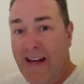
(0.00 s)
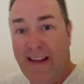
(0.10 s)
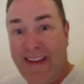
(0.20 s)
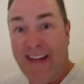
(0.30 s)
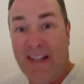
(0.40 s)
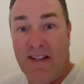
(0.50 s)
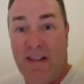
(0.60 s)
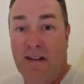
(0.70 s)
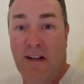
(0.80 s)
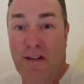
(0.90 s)
Now,
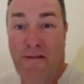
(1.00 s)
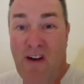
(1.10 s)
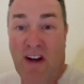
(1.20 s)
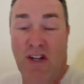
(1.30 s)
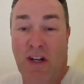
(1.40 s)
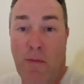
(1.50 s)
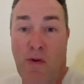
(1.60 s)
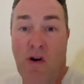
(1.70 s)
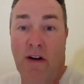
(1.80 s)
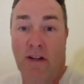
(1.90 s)
this is a fraction of the
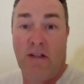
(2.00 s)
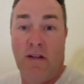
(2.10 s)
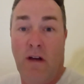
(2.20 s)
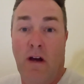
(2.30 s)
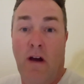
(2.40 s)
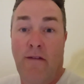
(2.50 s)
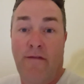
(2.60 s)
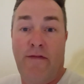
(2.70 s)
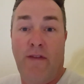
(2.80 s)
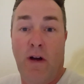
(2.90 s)
price
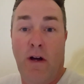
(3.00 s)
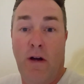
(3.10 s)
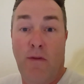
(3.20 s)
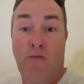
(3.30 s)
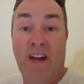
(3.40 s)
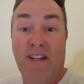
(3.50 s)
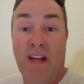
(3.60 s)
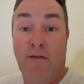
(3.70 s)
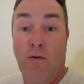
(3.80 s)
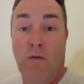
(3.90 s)
of the Red
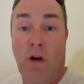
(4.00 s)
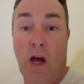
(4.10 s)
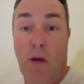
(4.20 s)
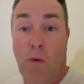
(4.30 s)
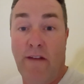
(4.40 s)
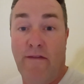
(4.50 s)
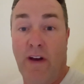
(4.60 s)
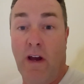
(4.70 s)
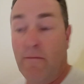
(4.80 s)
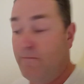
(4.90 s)
Devil lightweight
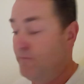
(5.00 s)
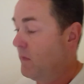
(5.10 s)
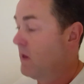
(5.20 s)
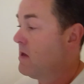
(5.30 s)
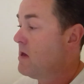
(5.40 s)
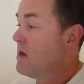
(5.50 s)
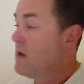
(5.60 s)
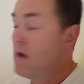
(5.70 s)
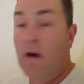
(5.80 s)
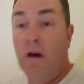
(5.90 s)
filler.
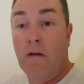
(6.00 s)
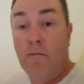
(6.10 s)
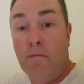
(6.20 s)
You